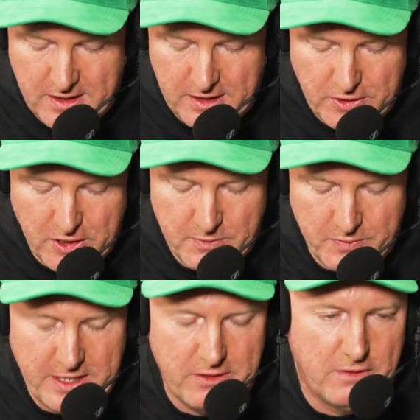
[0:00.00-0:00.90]
A term that
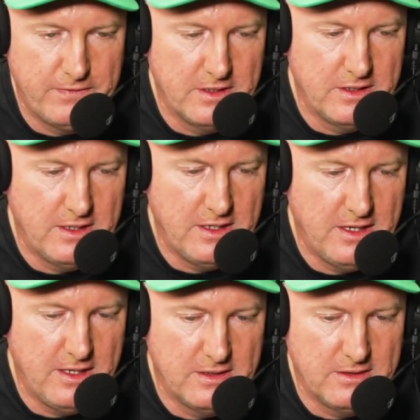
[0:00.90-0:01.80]
we hear often in,
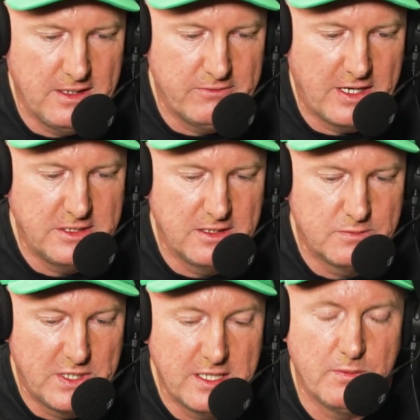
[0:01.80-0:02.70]
in, in, racing,
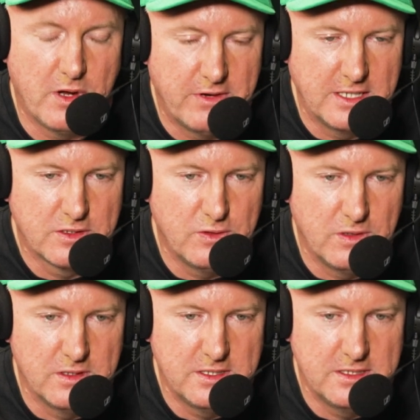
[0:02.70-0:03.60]
particularly by race
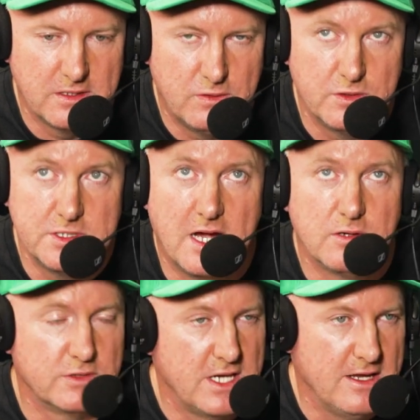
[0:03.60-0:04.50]
callers, is a horse
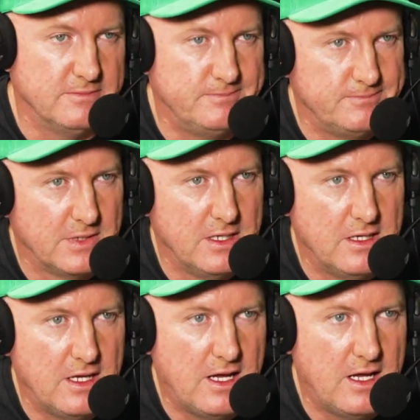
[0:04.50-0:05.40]
knuckles down. Mm.
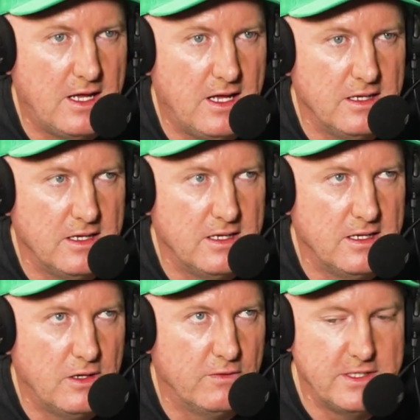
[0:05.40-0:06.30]
Uh,
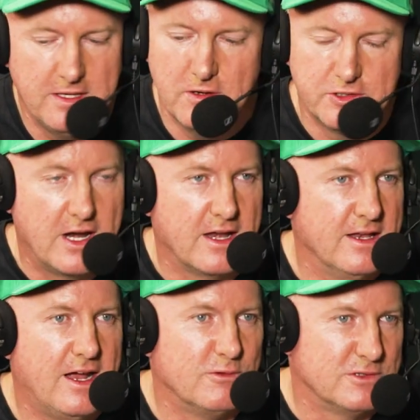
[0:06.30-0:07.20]
obviously they're not dragging
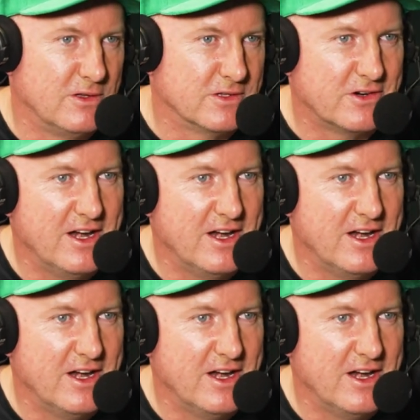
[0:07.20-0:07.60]
their knuckles on the